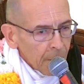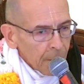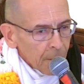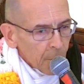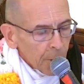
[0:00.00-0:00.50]

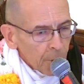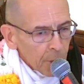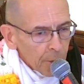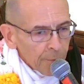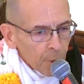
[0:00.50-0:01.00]
So here's
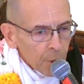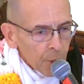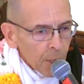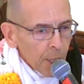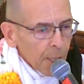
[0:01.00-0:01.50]
another verse.
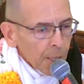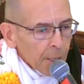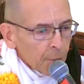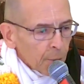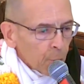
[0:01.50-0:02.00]

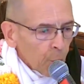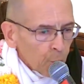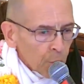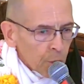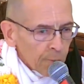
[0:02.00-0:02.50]
It
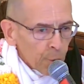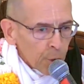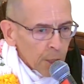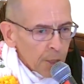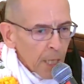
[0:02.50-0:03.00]
quotes this
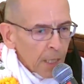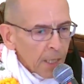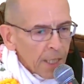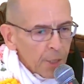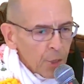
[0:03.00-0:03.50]
word,
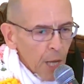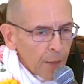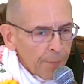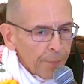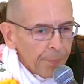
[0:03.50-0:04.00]
sankleśa,
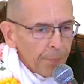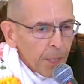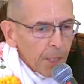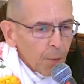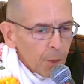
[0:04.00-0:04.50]

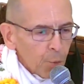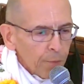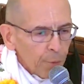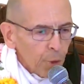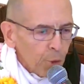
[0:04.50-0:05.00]
which
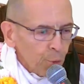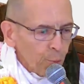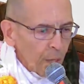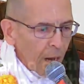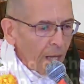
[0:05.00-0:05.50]
refers
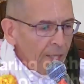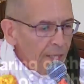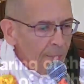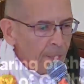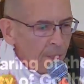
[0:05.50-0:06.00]
to
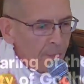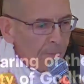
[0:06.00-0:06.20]
unlimited